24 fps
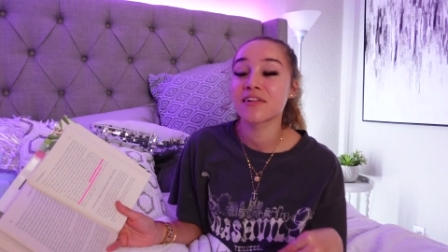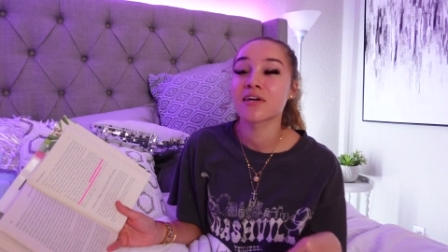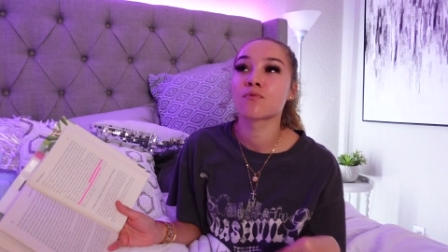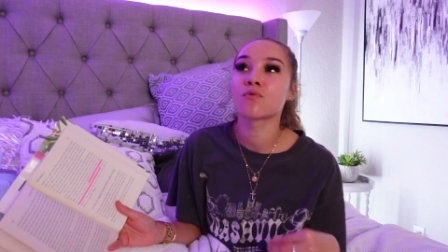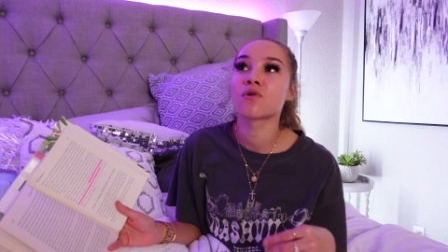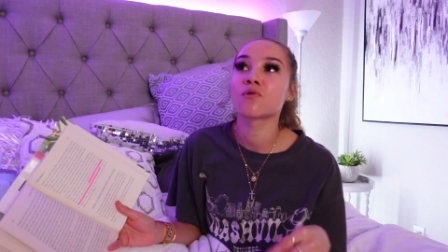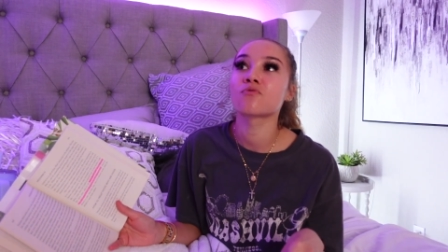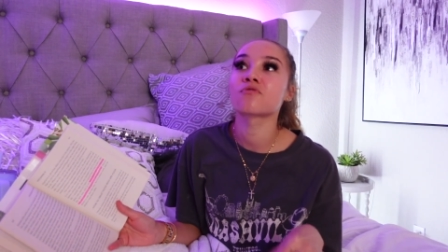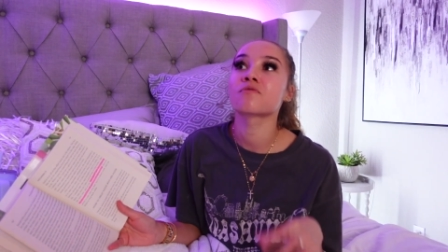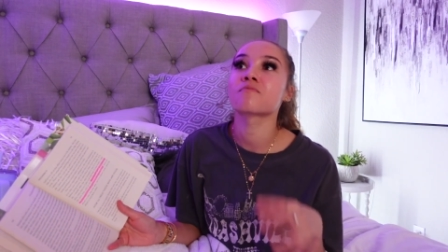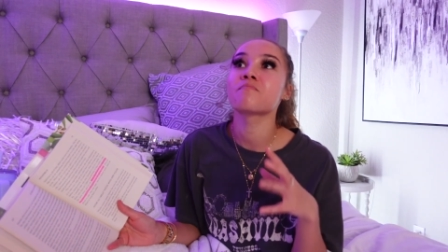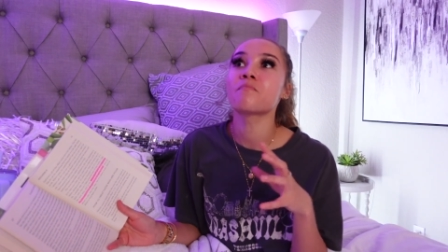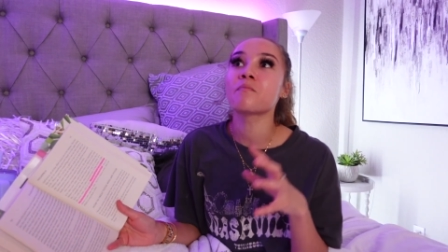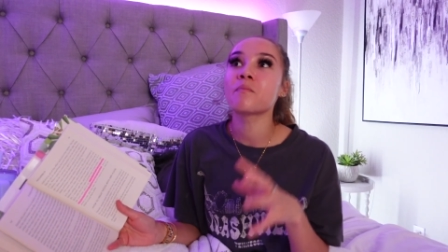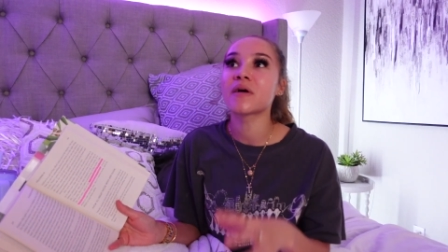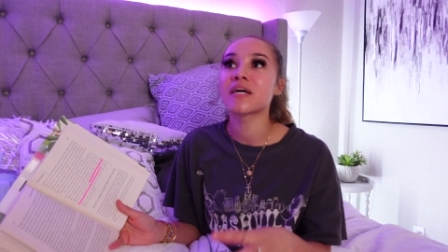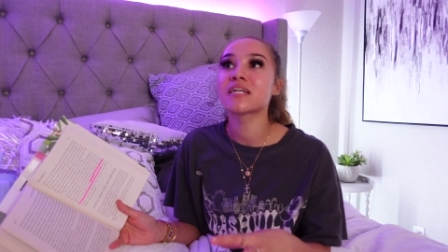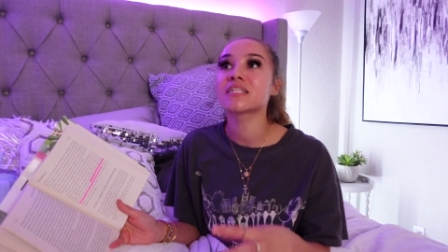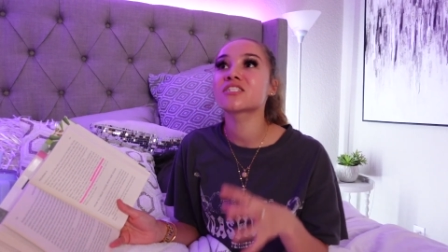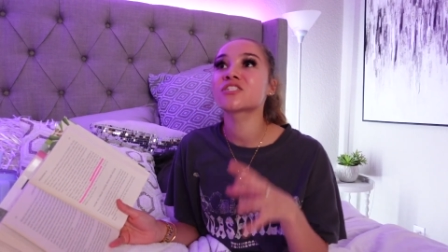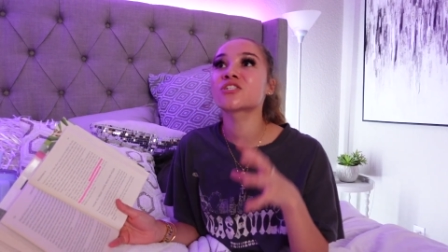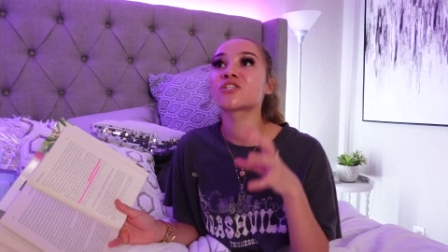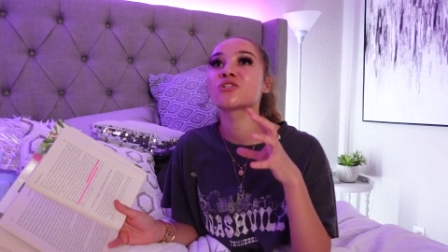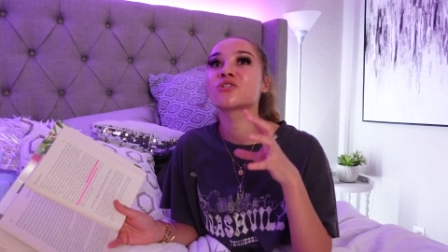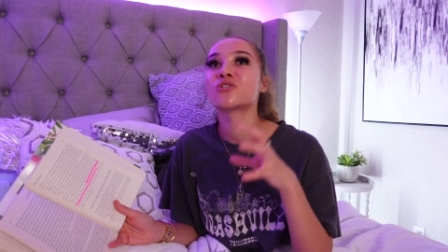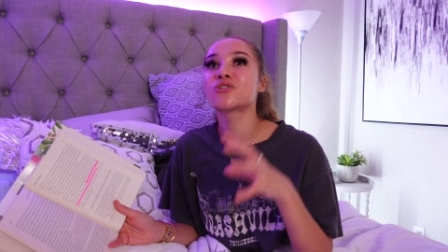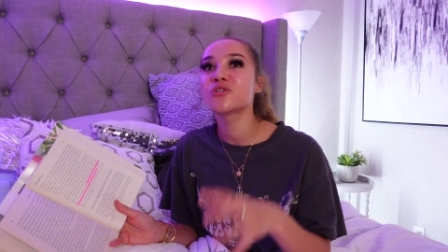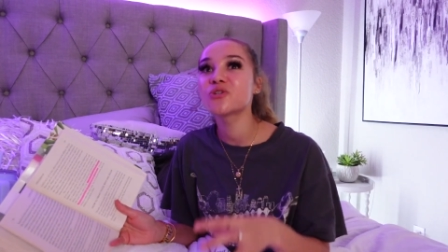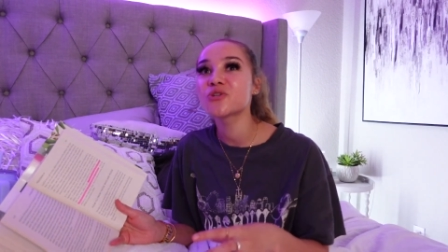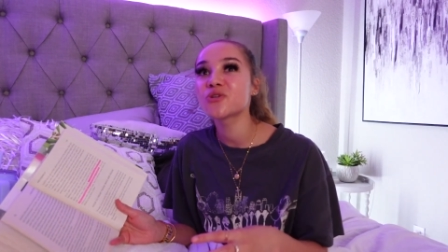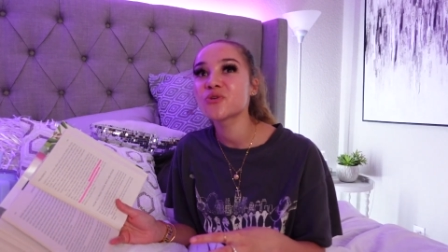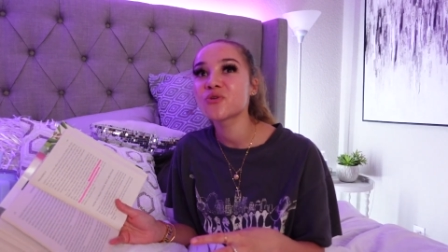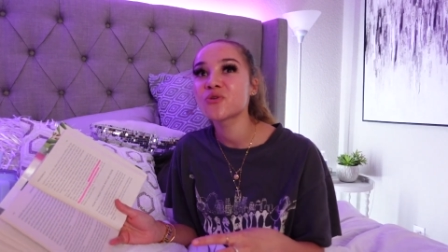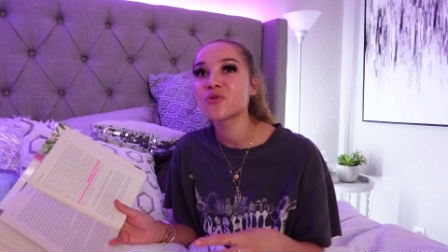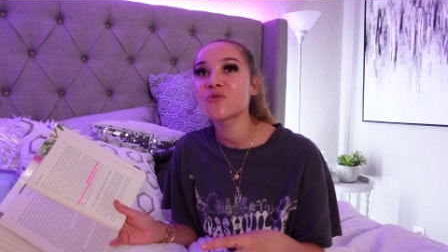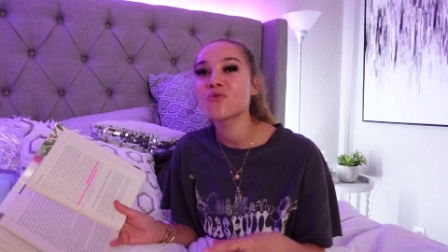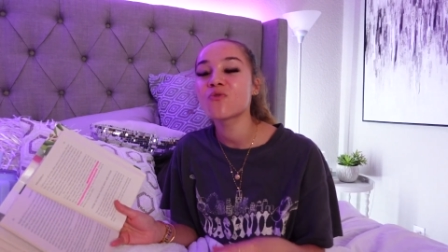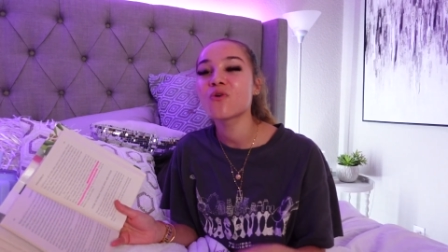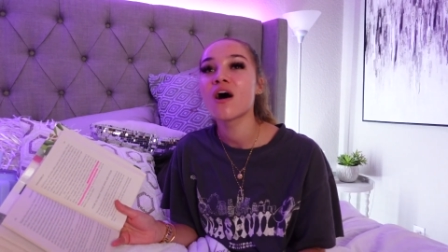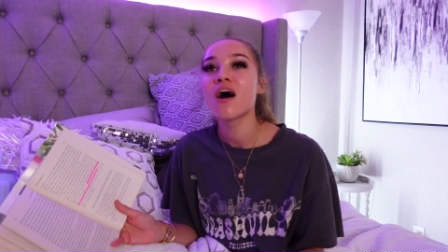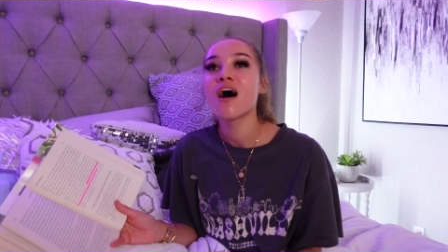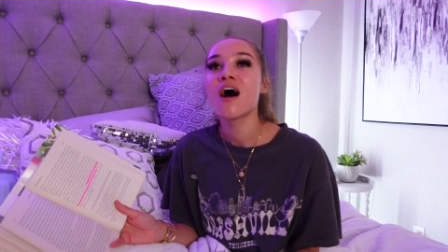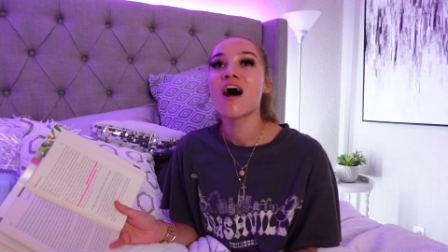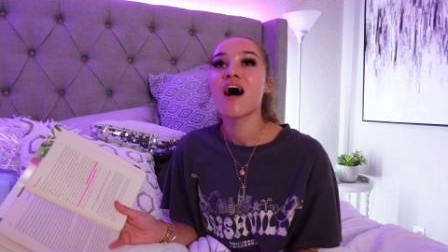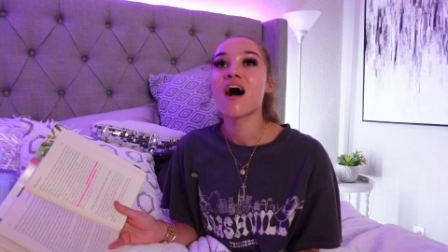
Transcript: like what we're meant to do,